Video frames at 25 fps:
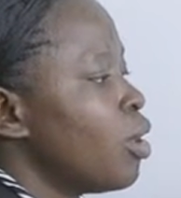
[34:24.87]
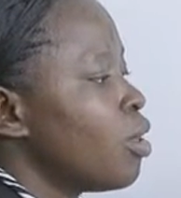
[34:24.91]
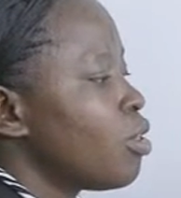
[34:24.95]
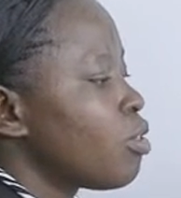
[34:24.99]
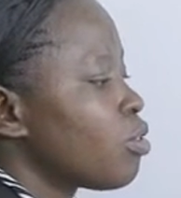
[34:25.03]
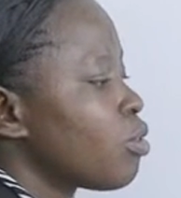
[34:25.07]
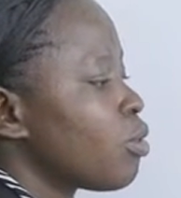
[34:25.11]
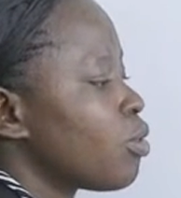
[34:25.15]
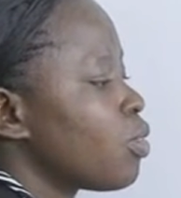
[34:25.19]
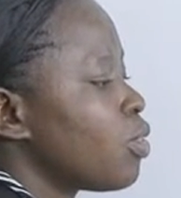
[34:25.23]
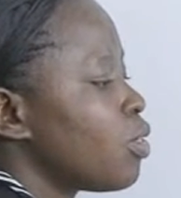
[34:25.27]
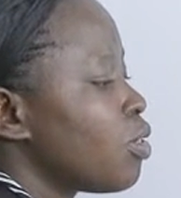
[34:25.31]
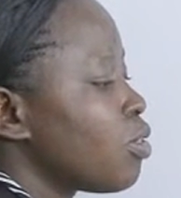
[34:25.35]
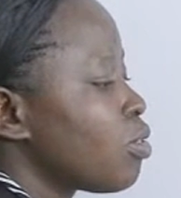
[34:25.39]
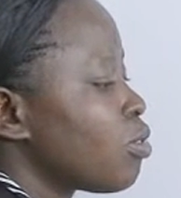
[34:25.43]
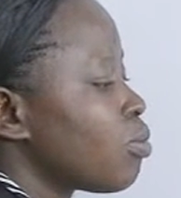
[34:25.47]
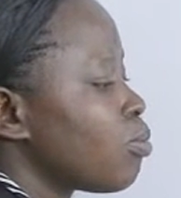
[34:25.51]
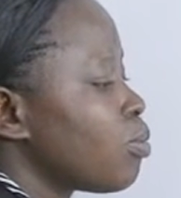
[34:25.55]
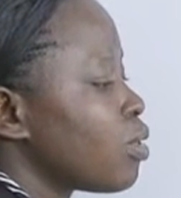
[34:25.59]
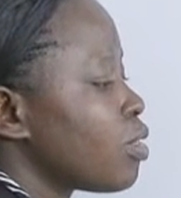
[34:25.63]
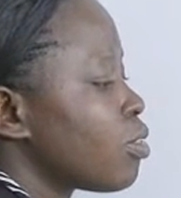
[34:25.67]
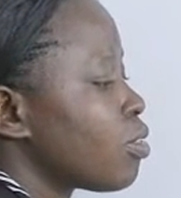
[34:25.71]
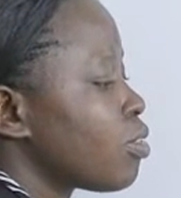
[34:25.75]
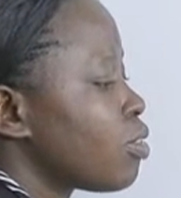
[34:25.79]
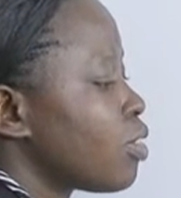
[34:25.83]
So this
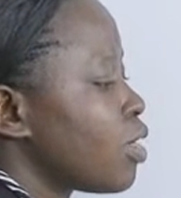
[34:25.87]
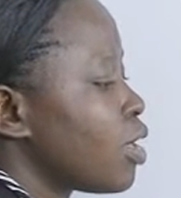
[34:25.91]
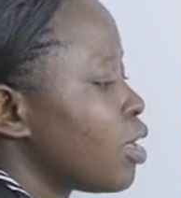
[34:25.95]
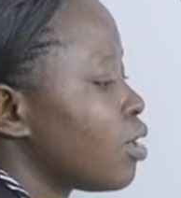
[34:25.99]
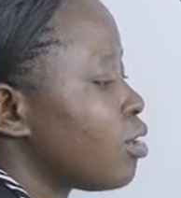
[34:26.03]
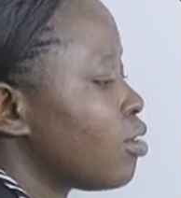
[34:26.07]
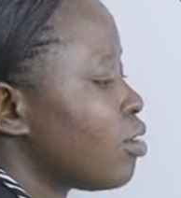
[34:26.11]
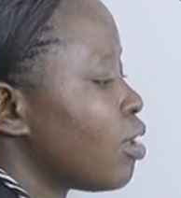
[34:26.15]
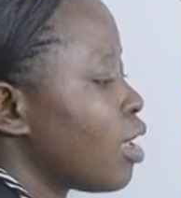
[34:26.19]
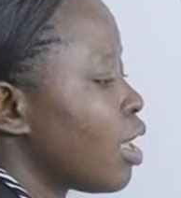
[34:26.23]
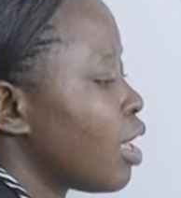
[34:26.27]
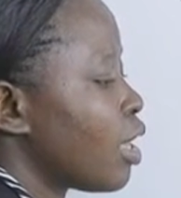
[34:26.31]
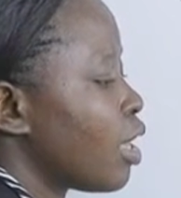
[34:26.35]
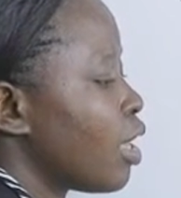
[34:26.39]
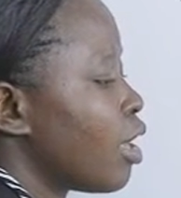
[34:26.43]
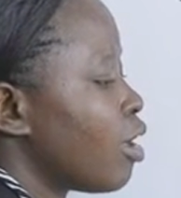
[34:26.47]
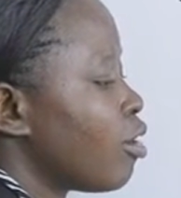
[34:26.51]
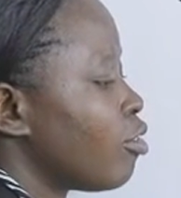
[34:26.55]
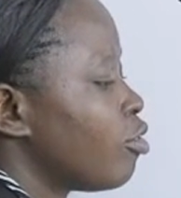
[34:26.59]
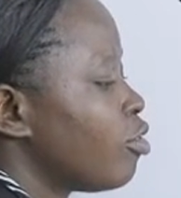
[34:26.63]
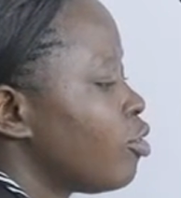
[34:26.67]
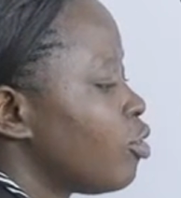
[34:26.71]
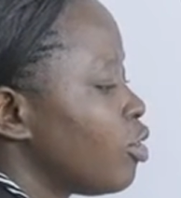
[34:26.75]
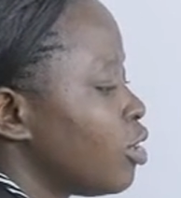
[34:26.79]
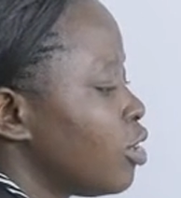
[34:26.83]
means that I
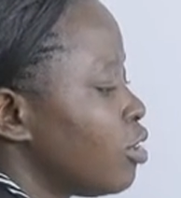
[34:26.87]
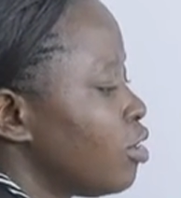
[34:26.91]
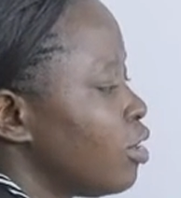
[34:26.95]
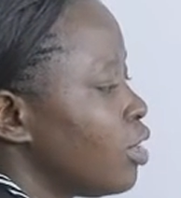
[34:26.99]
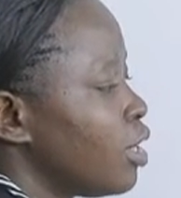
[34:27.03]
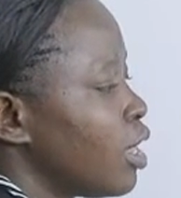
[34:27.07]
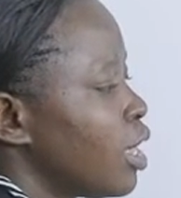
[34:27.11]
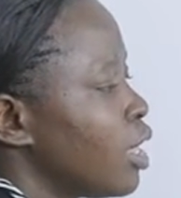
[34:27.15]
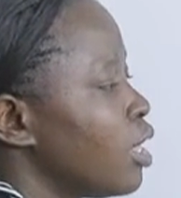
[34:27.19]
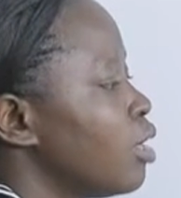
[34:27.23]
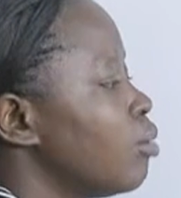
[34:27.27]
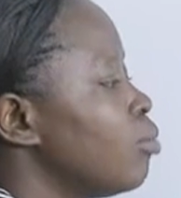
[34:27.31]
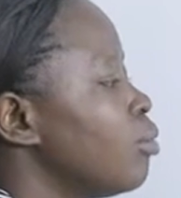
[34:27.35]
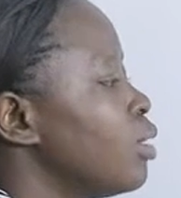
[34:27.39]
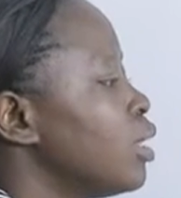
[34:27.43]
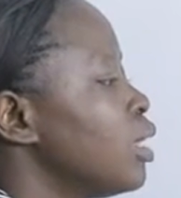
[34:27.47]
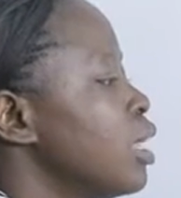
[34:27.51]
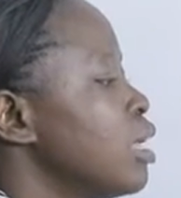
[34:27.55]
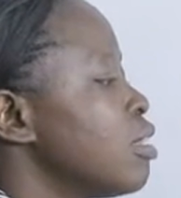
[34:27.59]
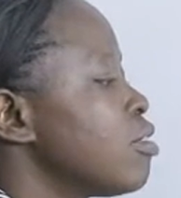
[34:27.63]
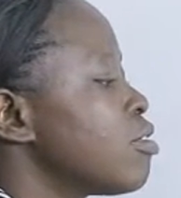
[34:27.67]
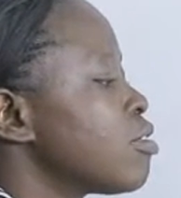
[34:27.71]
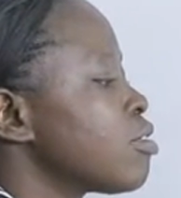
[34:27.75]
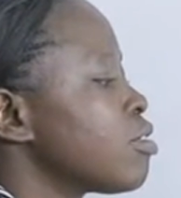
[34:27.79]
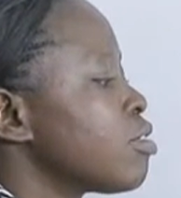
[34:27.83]
have 29
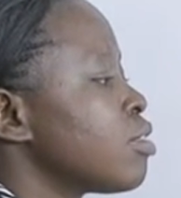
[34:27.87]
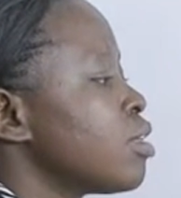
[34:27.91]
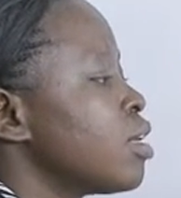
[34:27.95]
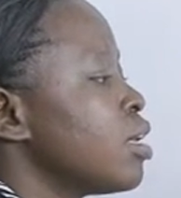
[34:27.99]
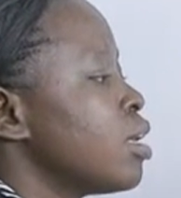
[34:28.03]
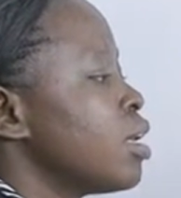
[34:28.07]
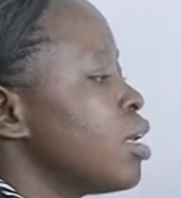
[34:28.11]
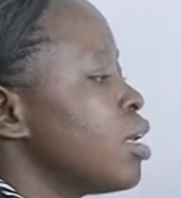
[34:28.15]
minutes,